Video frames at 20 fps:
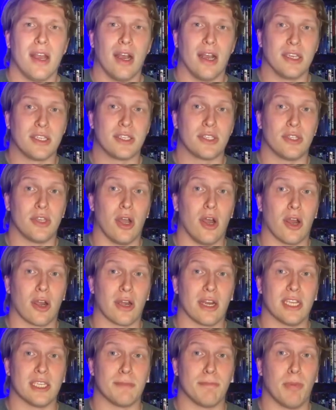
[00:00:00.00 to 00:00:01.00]
A
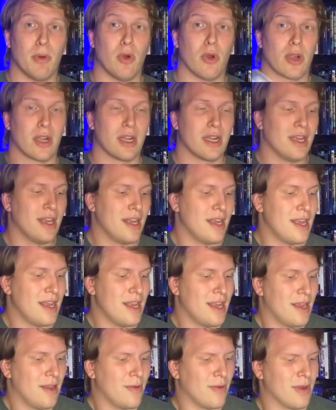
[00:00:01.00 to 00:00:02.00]
Star Is Born.
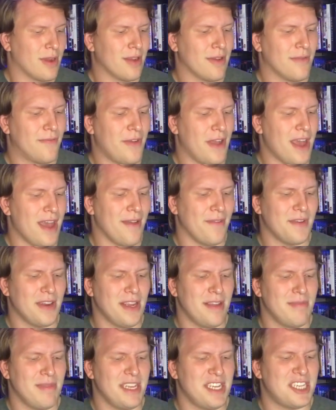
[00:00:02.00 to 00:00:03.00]
We're far
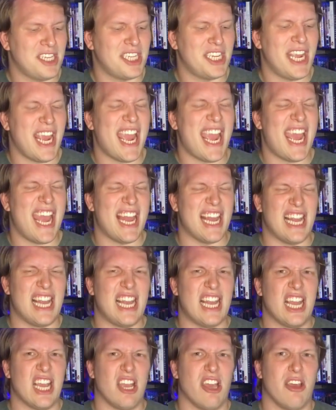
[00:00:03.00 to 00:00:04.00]
from the
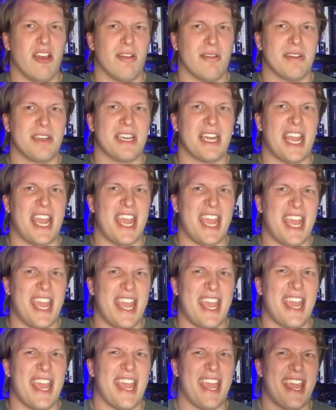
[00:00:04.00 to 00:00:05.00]
shallow
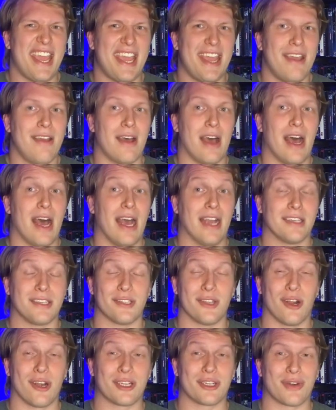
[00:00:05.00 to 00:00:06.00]
now.
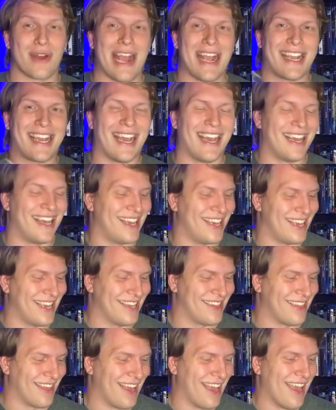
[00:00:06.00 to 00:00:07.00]
Star Trek,
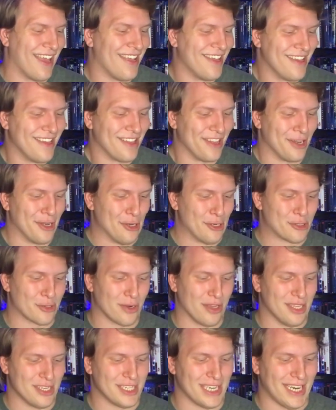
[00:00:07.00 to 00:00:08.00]
the new
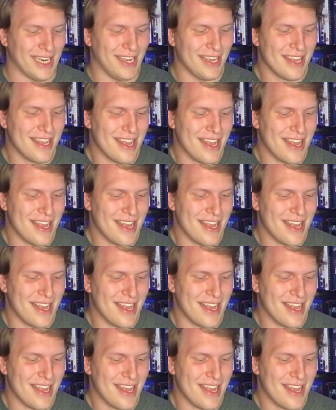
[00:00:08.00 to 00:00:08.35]
trilogy.